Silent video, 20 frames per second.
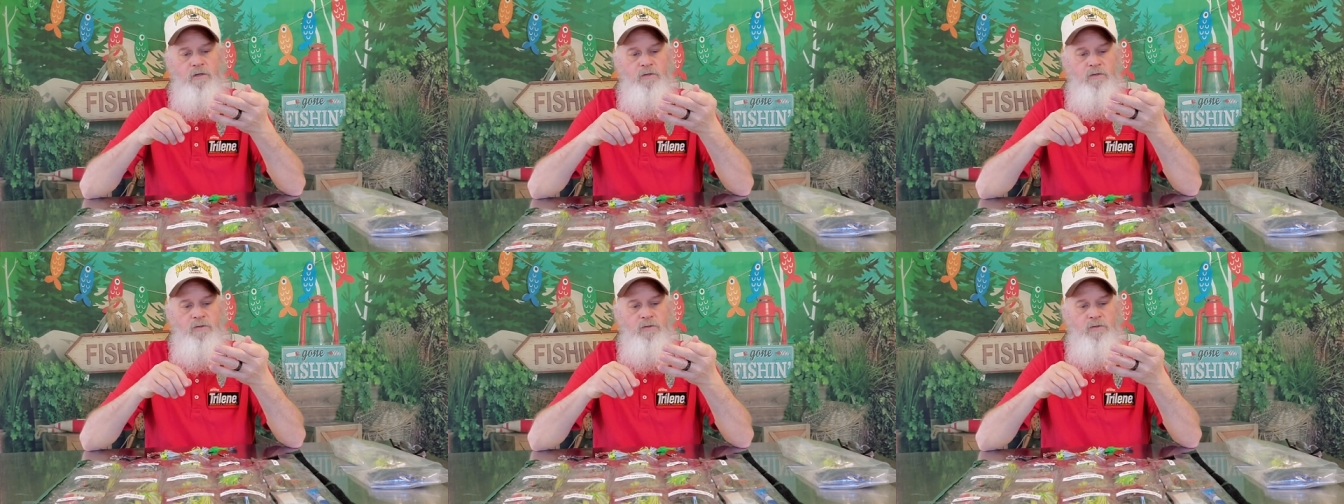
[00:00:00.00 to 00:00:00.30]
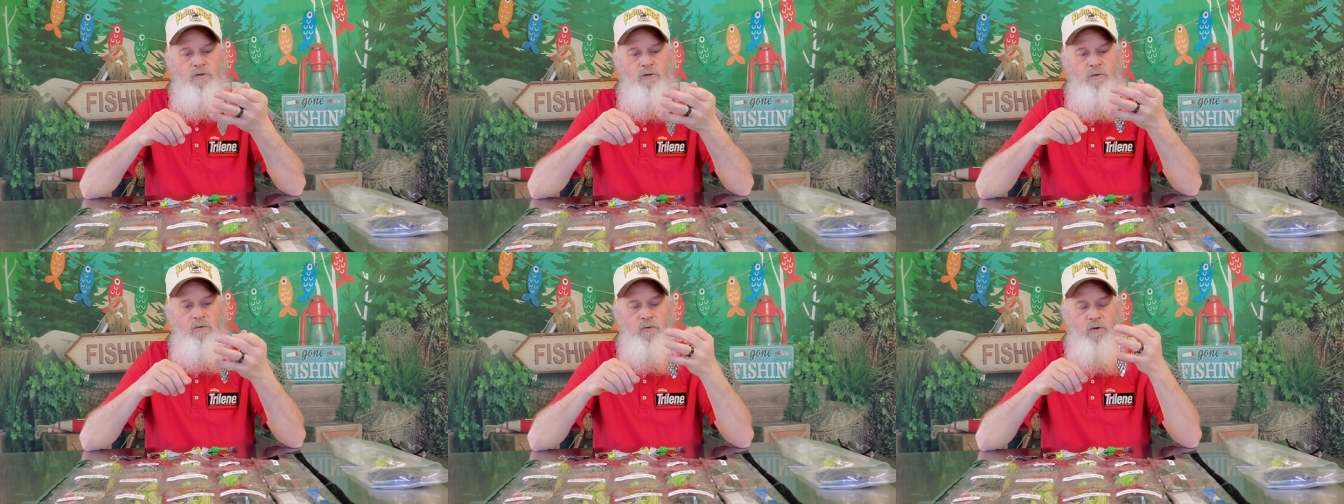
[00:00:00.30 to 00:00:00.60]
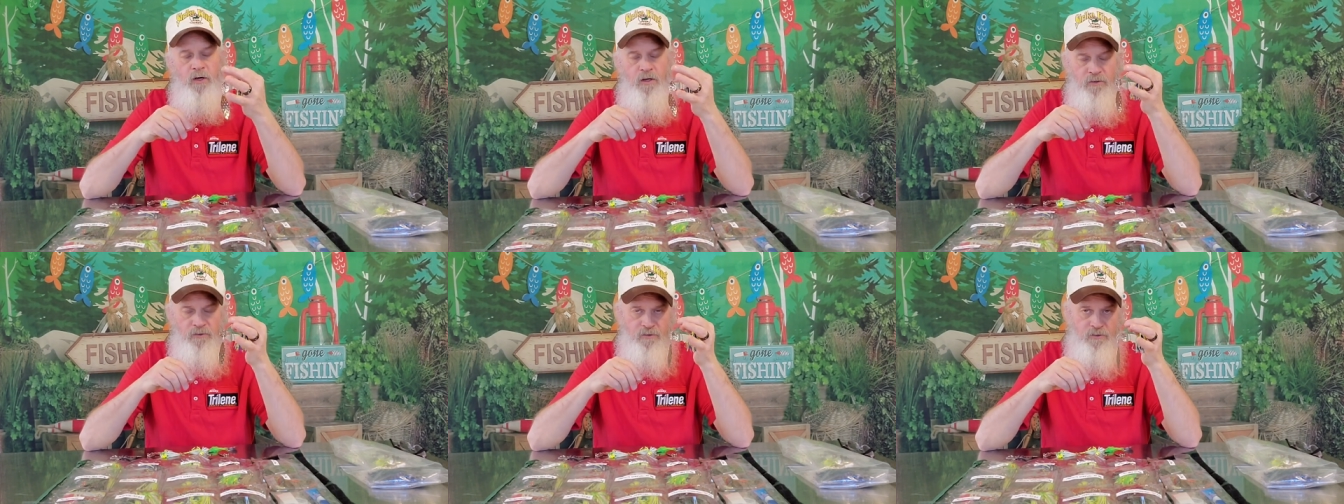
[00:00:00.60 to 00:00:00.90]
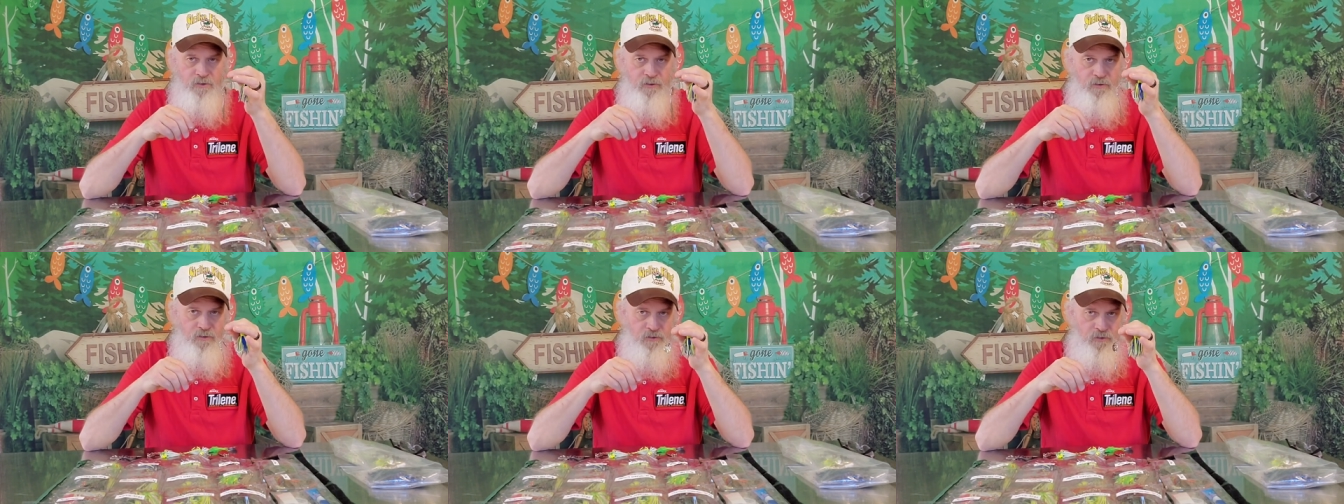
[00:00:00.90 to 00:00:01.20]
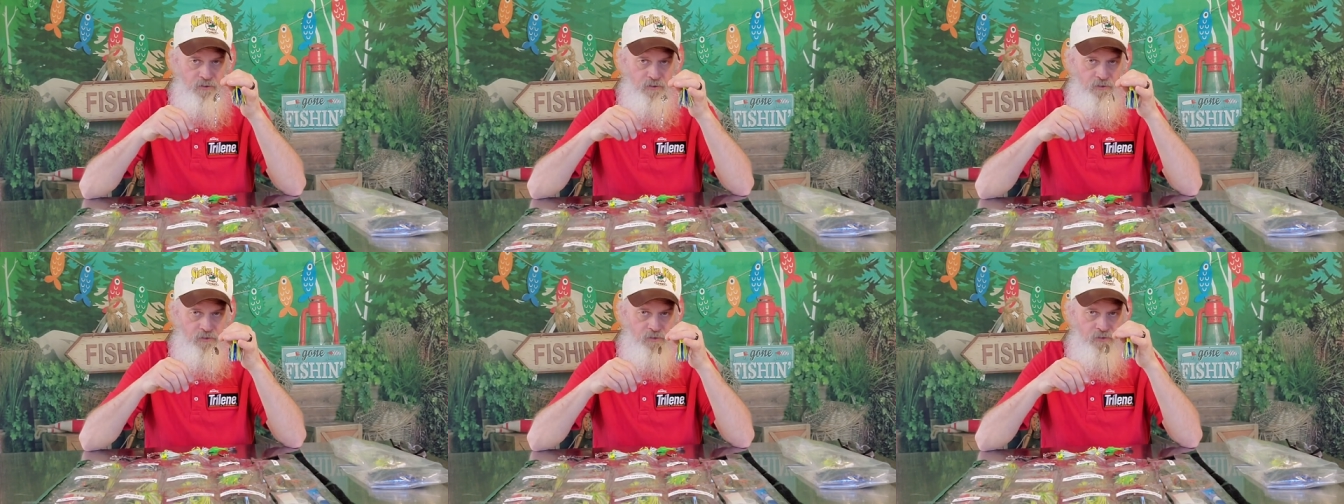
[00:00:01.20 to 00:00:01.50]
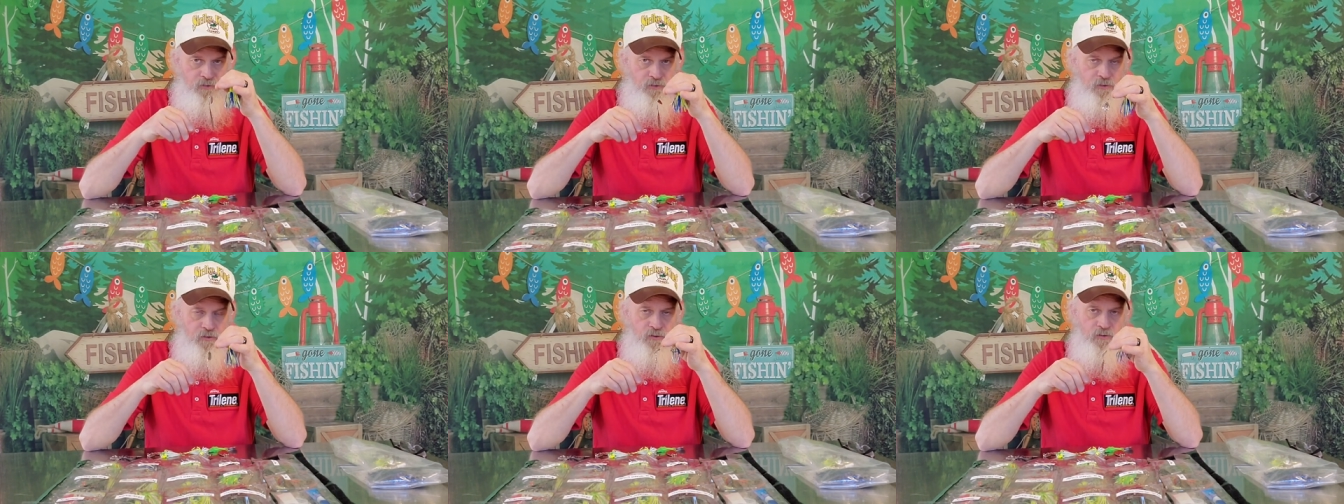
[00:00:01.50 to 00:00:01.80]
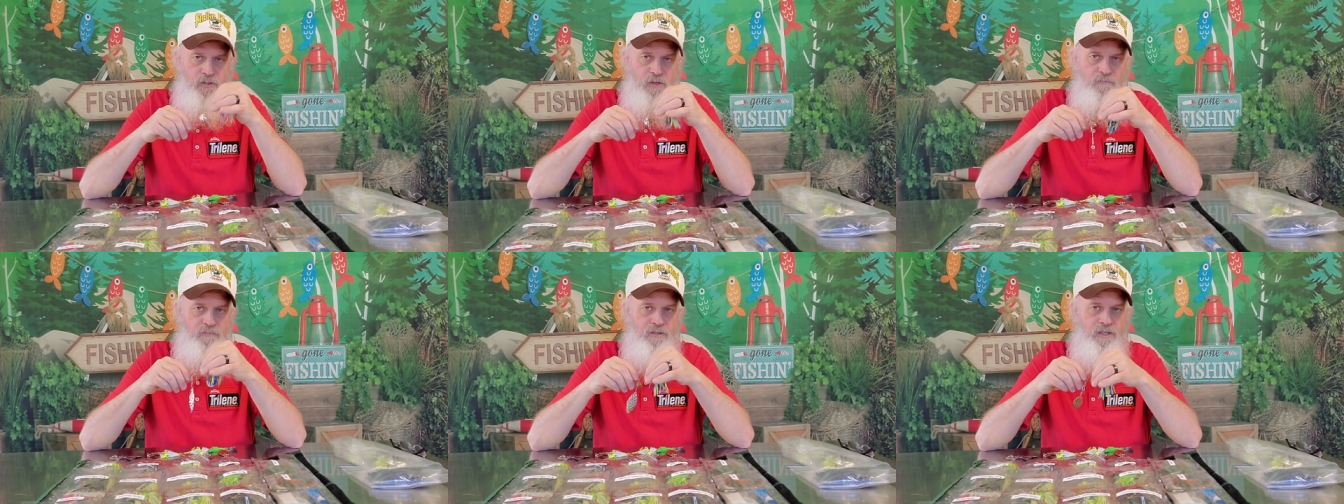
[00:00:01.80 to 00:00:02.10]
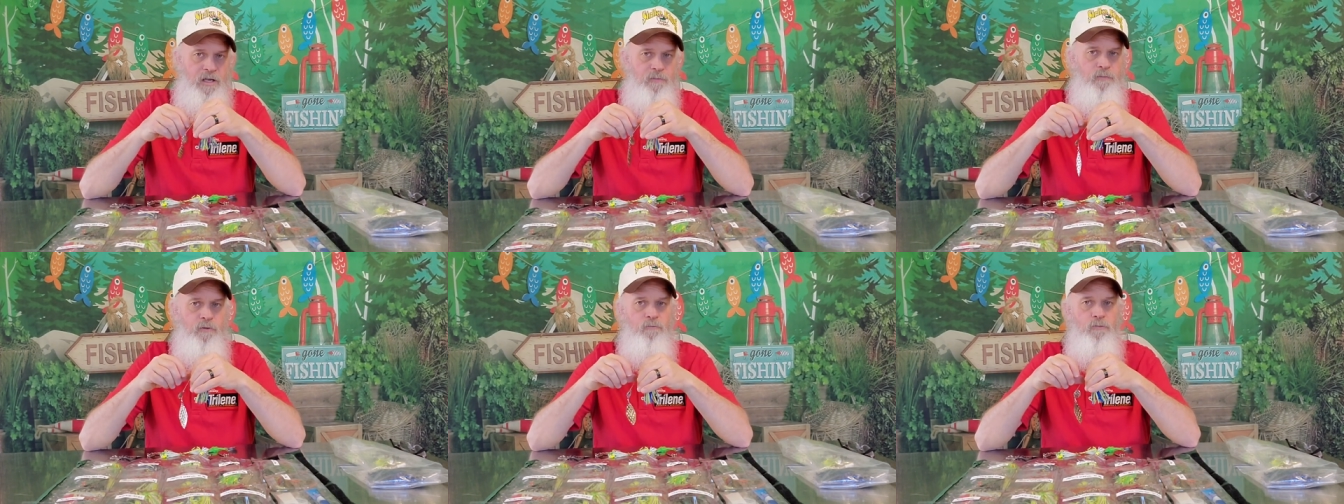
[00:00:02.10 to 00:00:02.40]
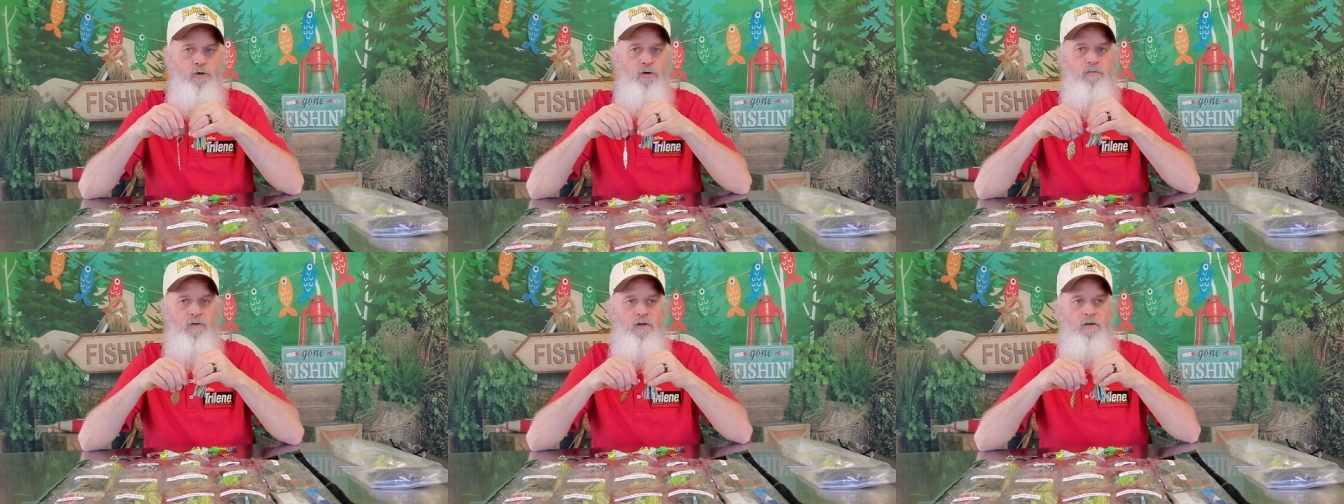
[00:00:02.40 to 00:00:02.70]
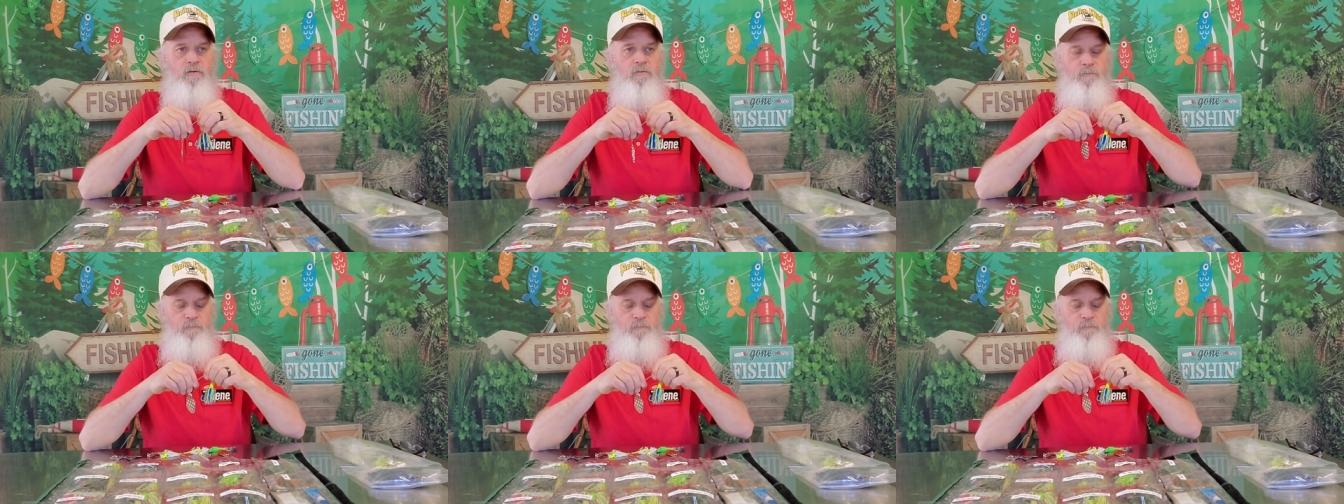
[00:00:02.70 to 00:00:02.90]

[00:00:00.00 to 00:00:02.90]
So it's you just have to keep it moving.